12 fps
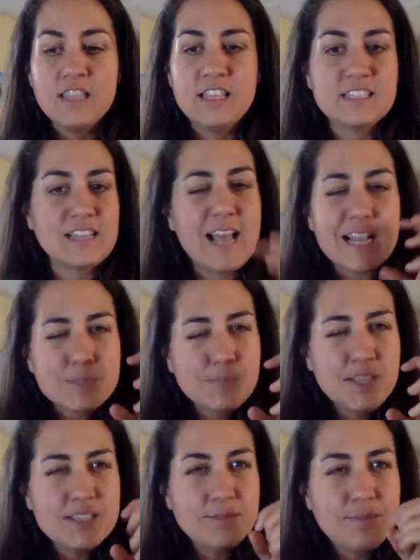this last
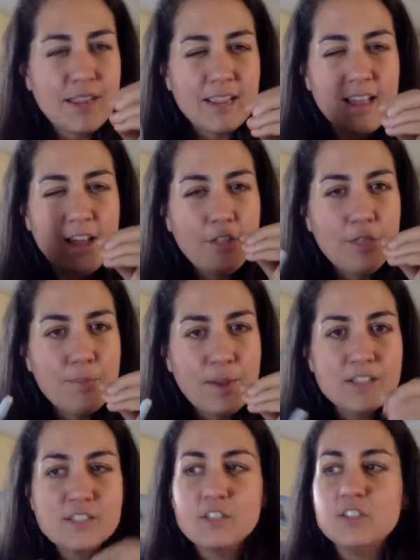piece of my health
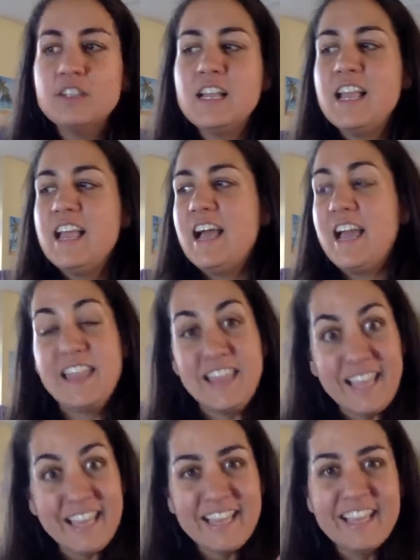puzzle, I
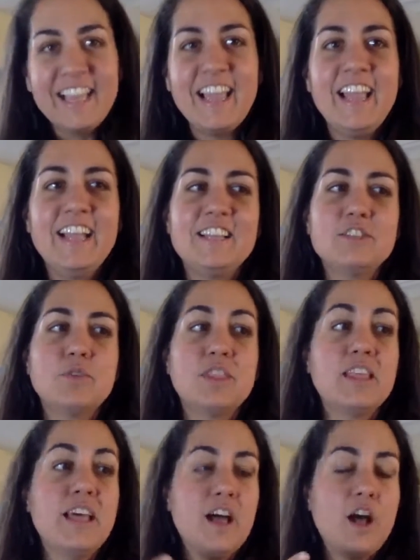think, and with
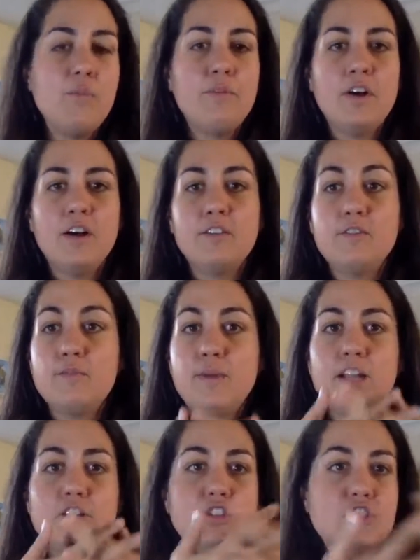the help of
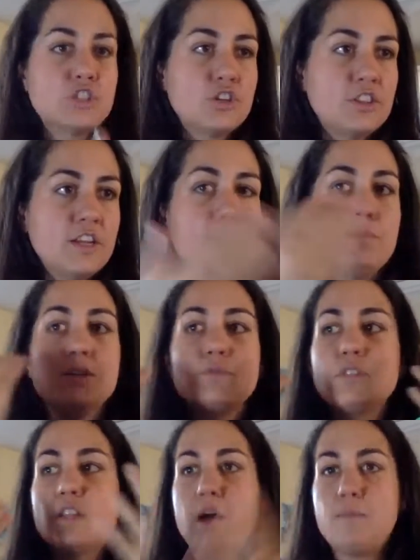my nutritional therapist,
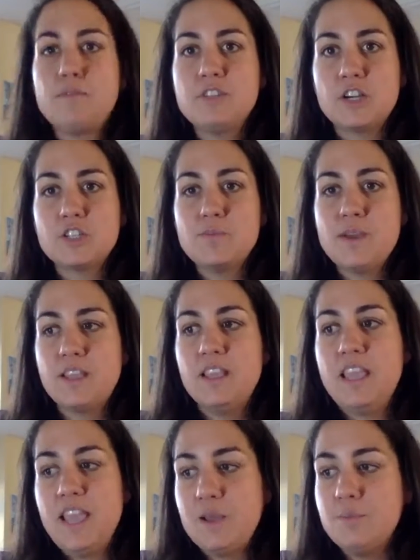with the help of Dr. Becky
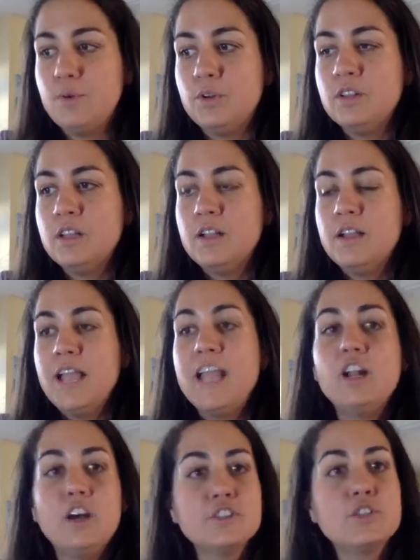Campbell.
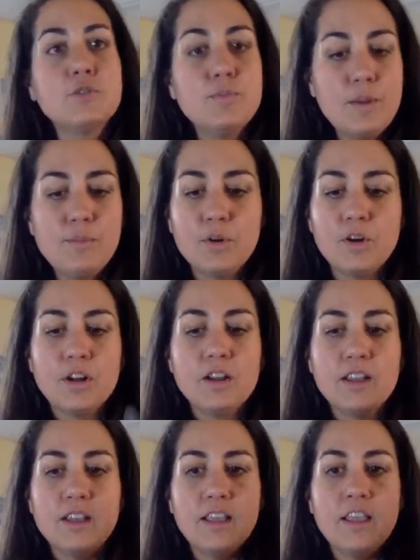And also remember,
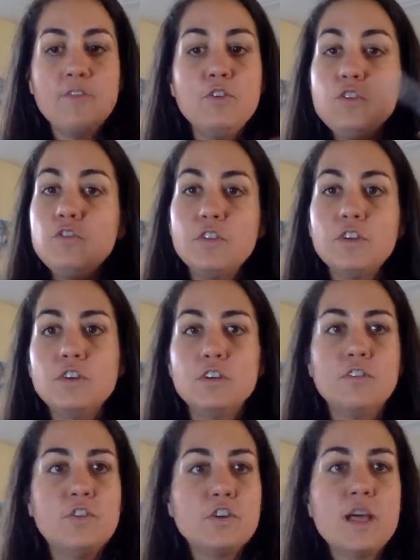if
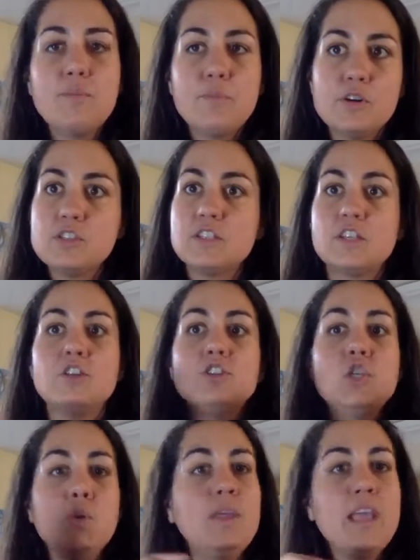you're that person that you're
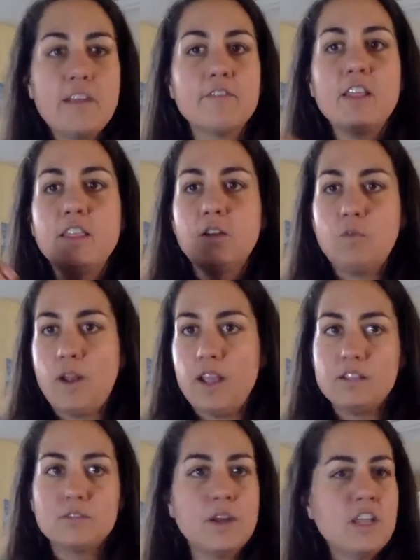doing everything right,
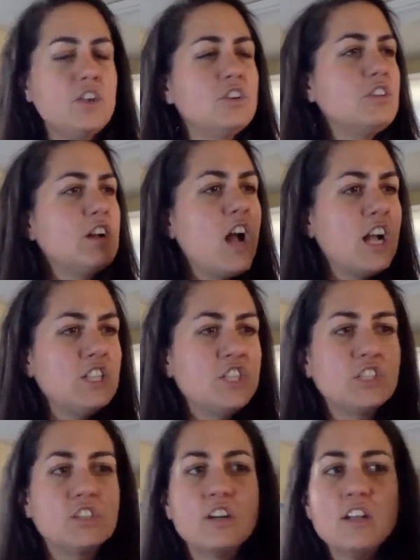you've got
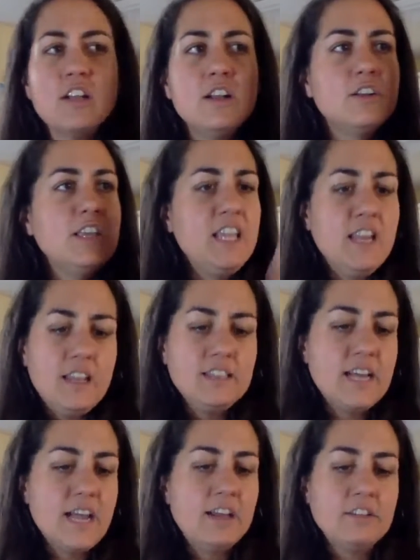your eating
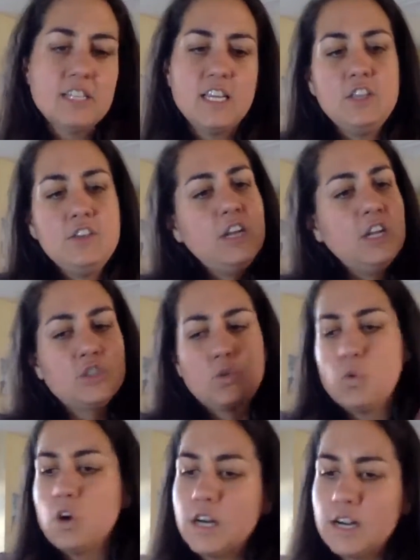dialed in, you got your
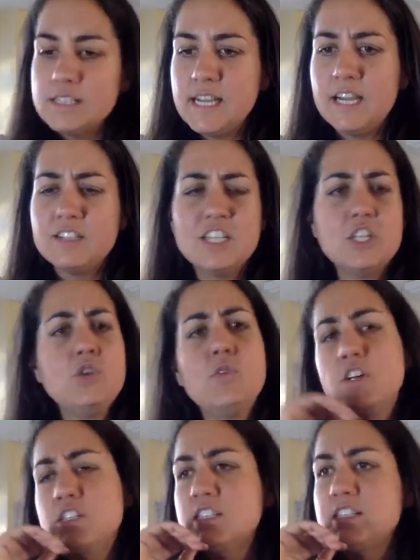workout dialed in, you
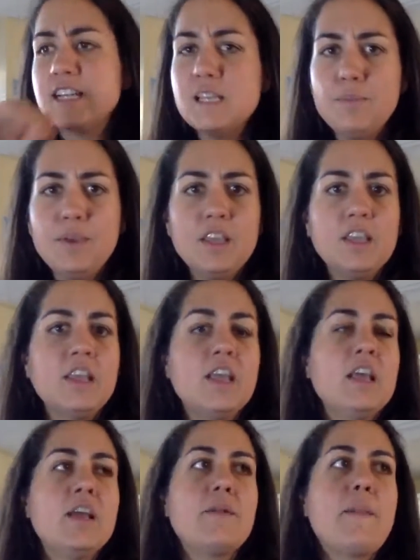are sleeping,
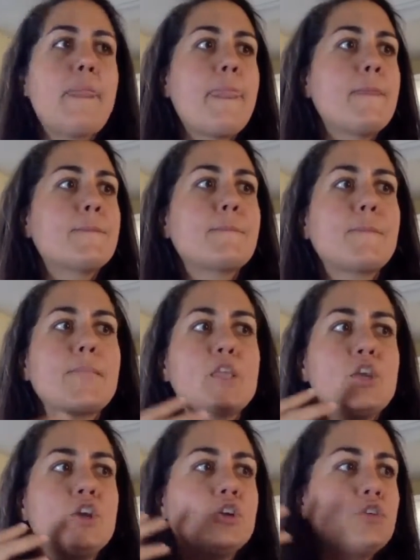
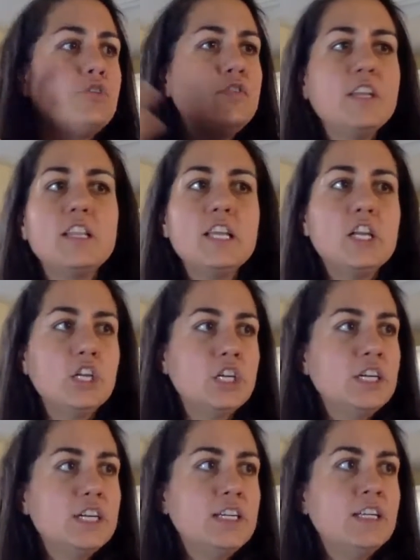you're feeling
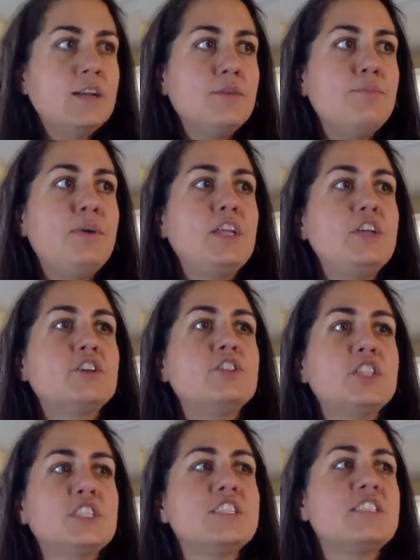good, but you're
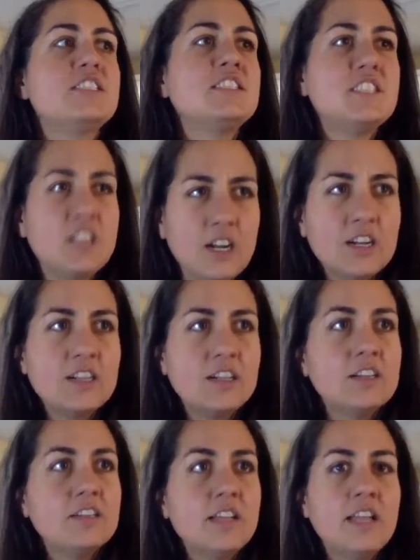just stuck
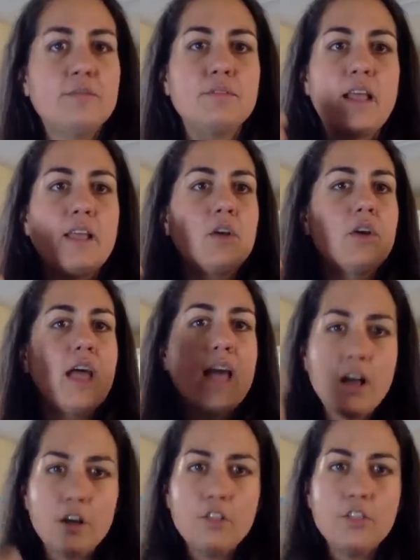in like
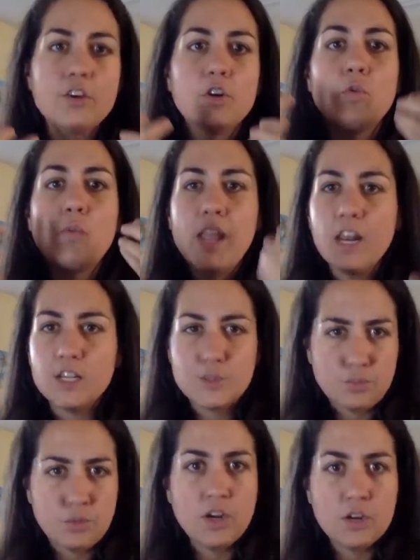health or weight loss
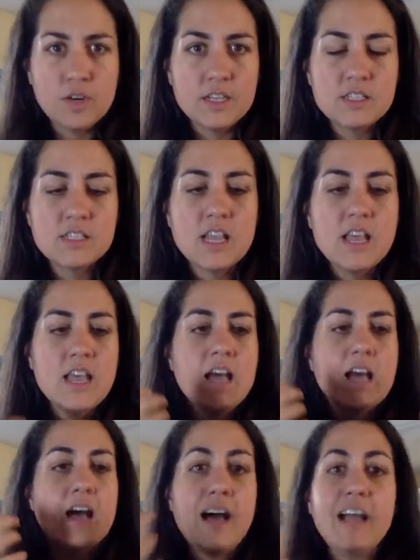progress,
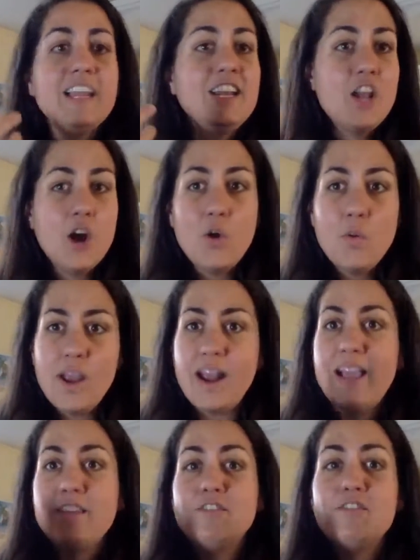I know and
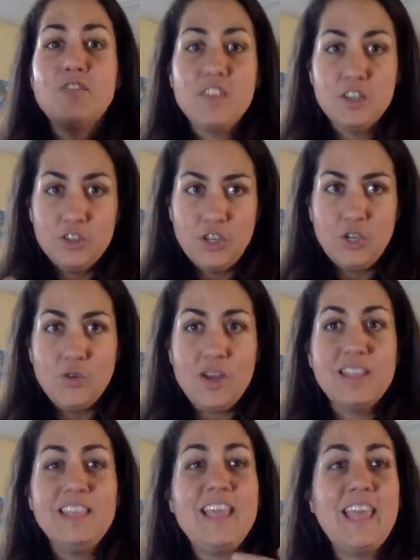I feel you.
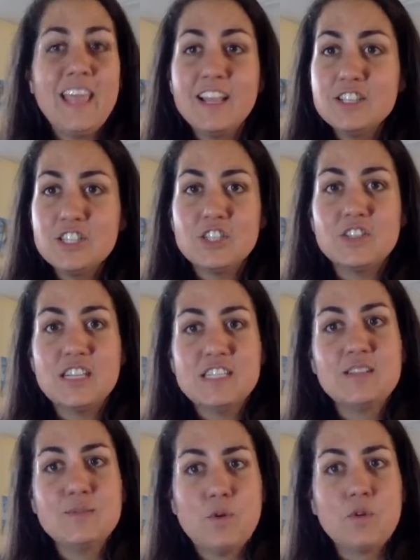And the answer
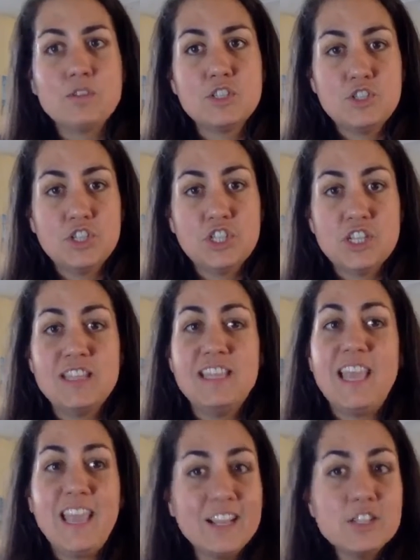isn't more restriction.
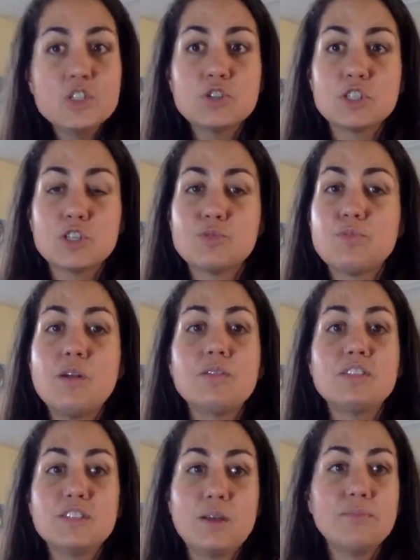The answer is there's probably
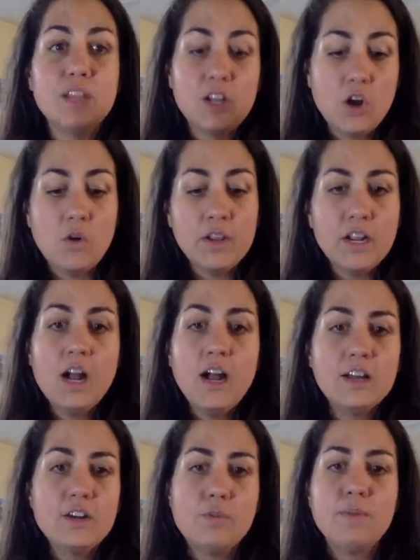something going
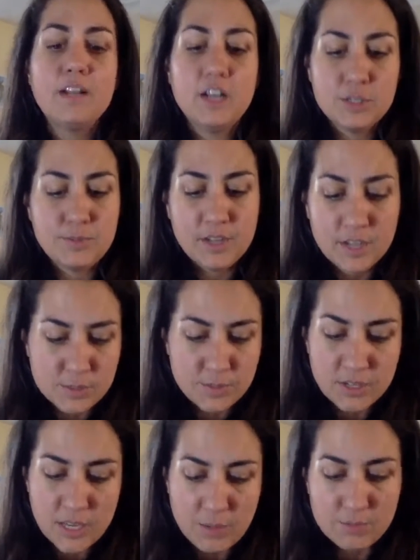on. Oh my gosh, my
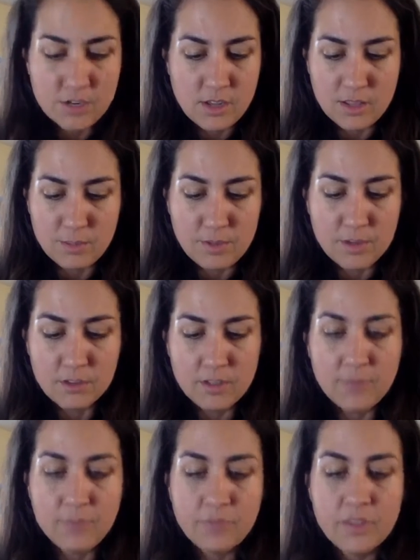husband keeps calling me. Hold
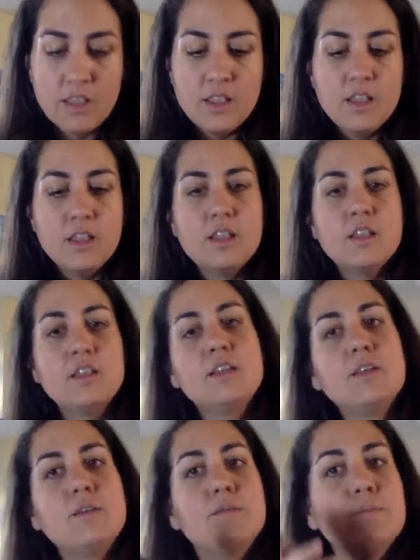on.
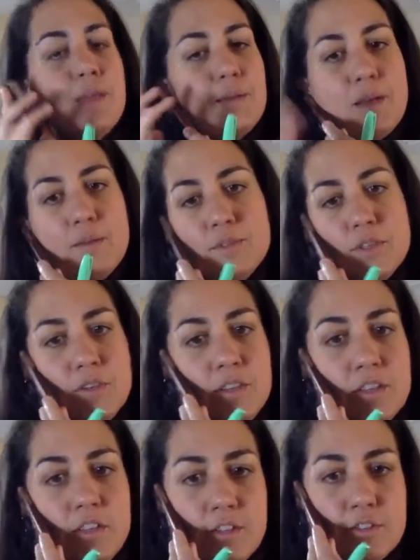Babe, I'm
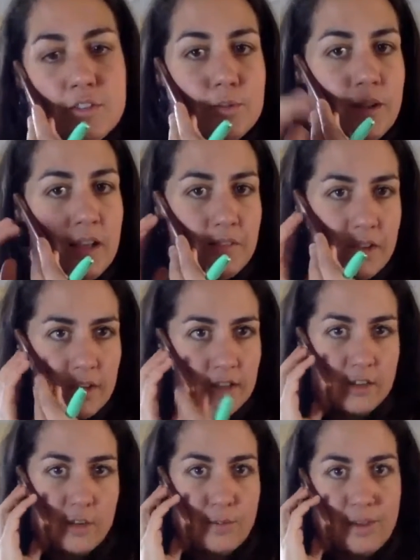doing a YouTube live. Can I
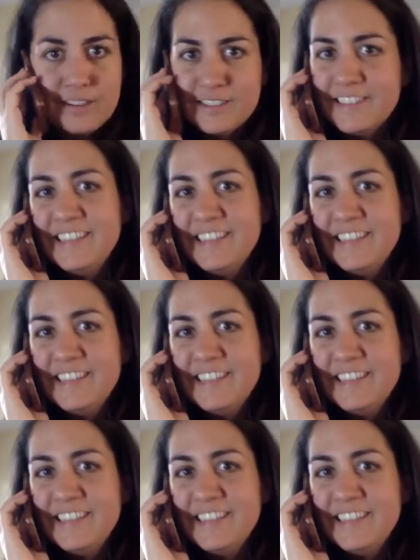call you back?